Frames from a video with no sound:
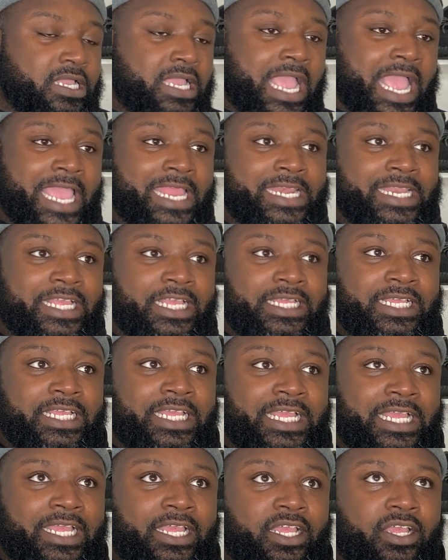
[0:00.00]
and
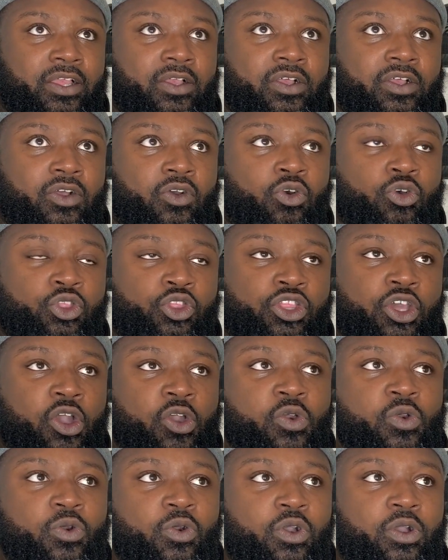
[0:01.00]

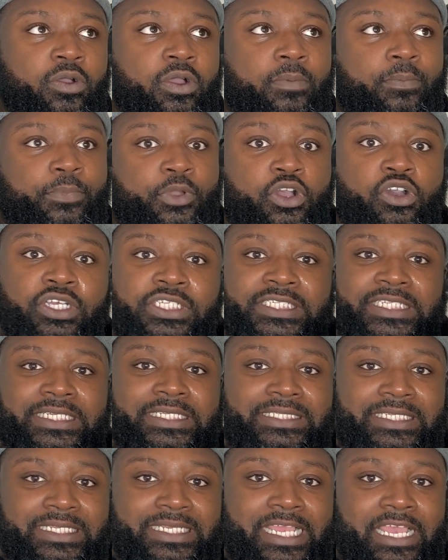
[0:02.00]
although because it
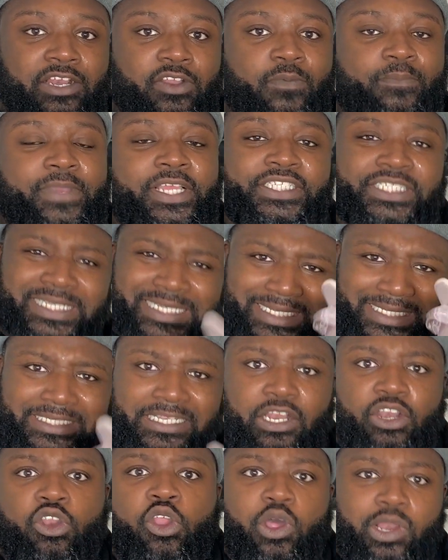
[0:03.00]
is a nylon mesh, it is
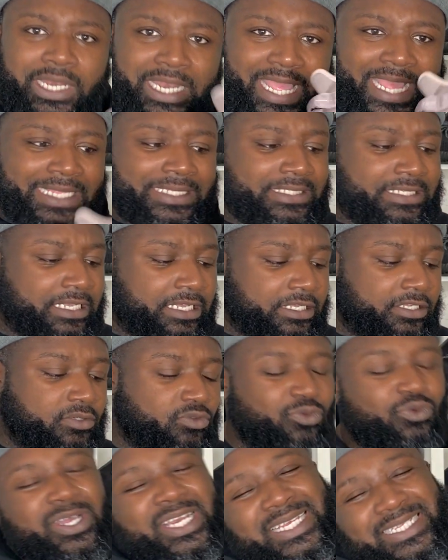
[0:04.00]
a lot lighter.
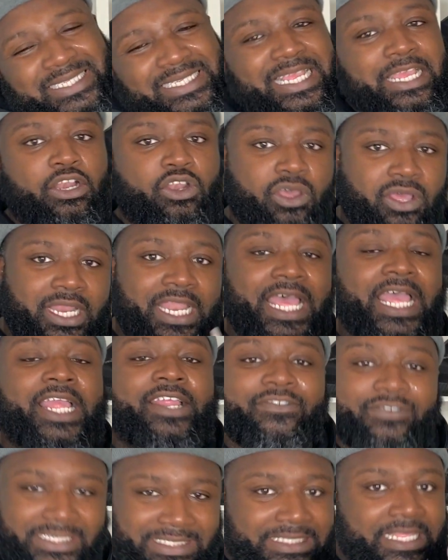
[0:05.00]
When I say a lot
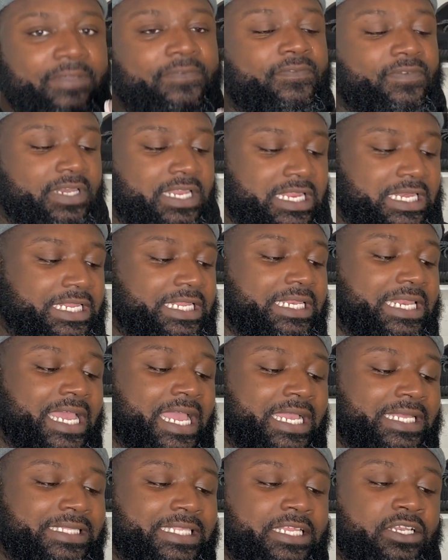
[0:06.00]
lighter, it's definitely
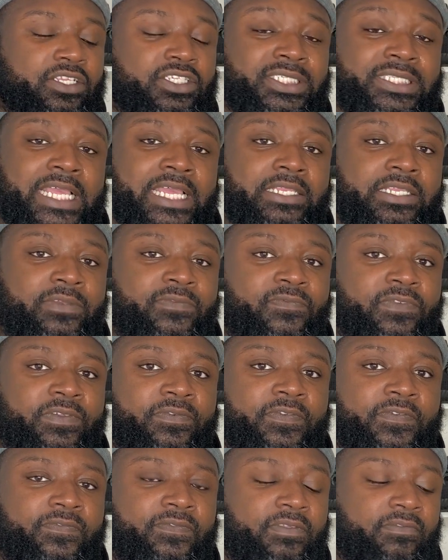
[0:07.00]
lighter than a standard three
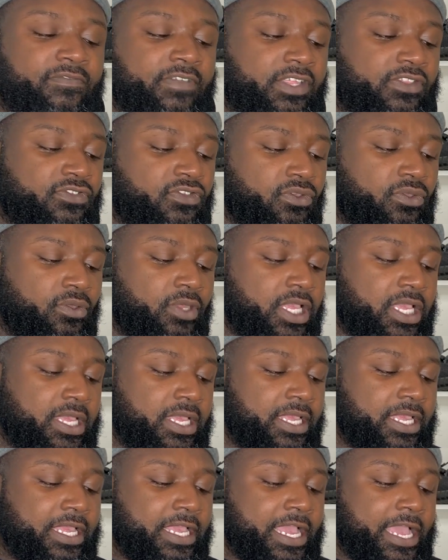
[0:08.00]
fifty V two.
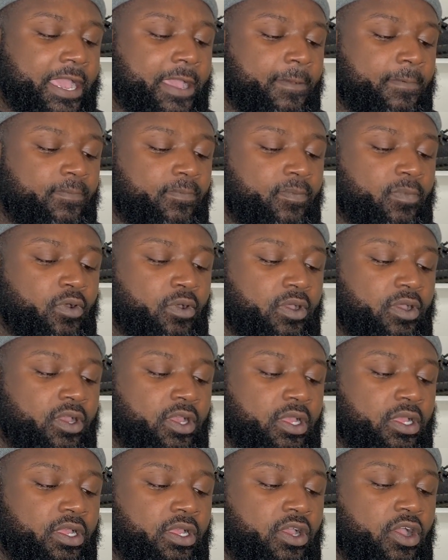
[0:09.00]
Um,
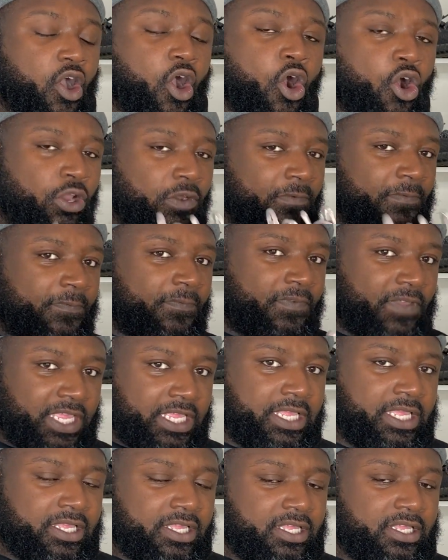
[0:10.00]
on
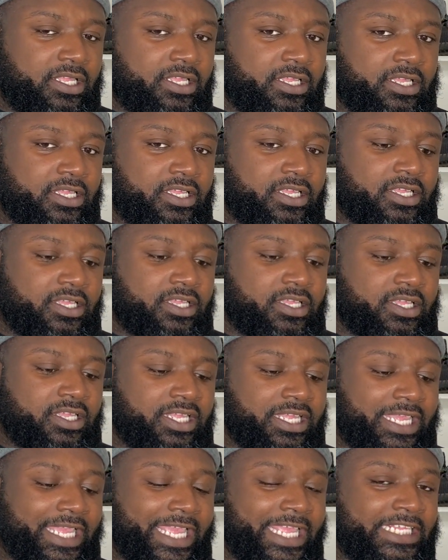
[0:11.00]
feet,
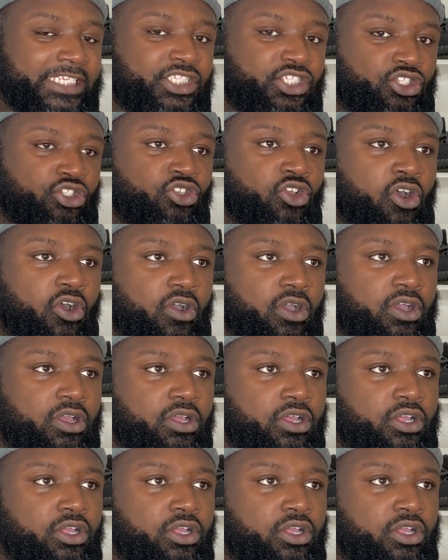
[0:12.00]
it's not,